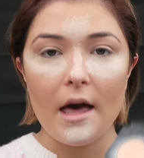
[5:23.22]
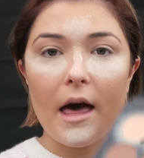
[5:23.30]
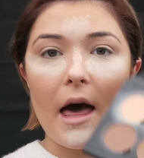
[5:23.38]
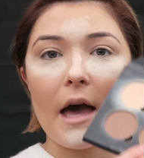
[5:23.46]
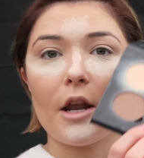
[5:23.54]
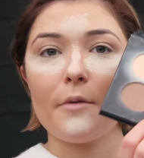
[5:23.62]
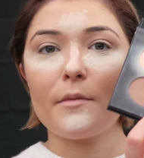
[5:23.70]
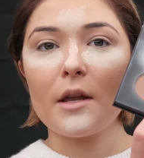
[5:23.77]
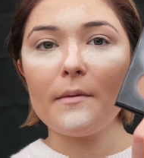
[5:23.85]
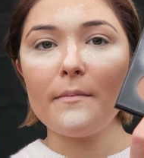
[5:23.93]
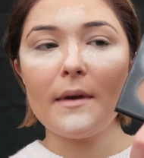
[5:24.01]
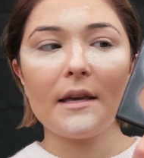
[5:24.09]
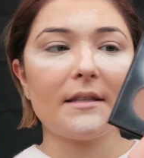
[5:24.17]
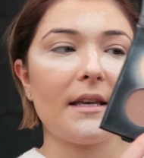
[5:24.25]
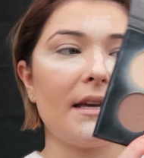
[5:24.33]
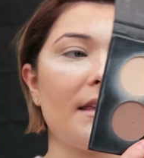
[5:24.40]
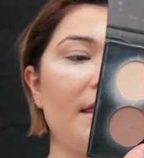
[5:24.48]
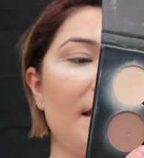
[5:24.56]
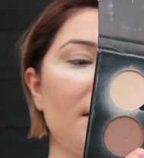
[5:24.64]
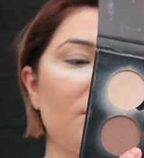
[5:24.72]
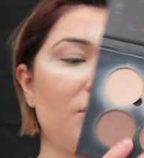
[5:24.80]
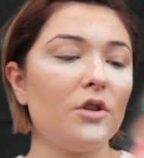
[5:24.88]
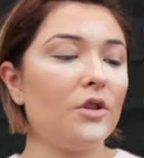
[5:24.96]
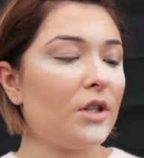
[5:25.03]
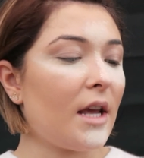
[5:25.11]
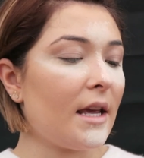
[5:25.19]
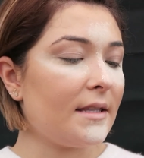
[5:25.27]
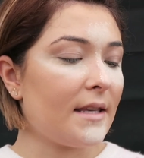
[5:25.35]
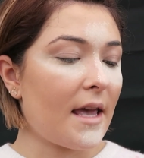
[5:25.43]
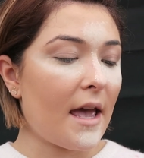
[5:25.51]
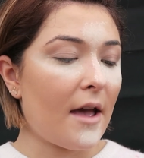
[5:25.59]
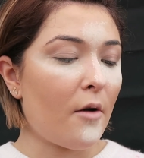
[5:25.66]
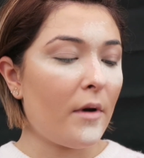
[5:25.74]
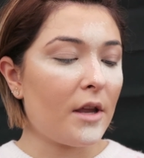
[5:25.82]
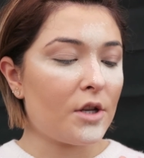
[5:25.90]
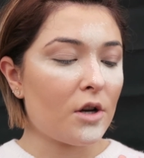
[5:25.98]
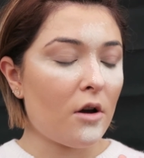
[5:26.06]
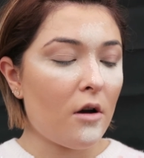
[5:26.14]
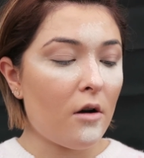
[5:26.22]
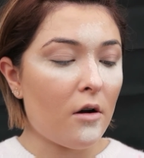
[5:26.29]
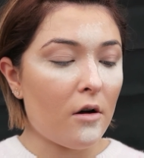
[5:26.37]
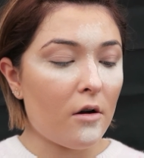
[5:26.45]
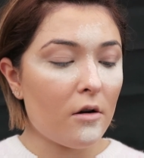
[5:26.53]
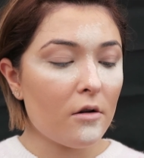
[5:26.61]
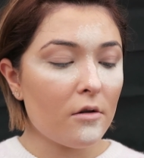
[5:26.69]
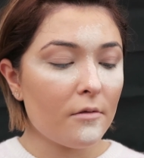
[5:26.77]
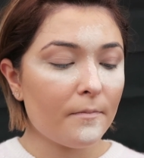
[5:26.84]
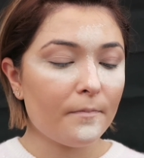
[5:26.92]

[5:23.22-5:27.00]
And I'm going to be mixing these two shades here, which are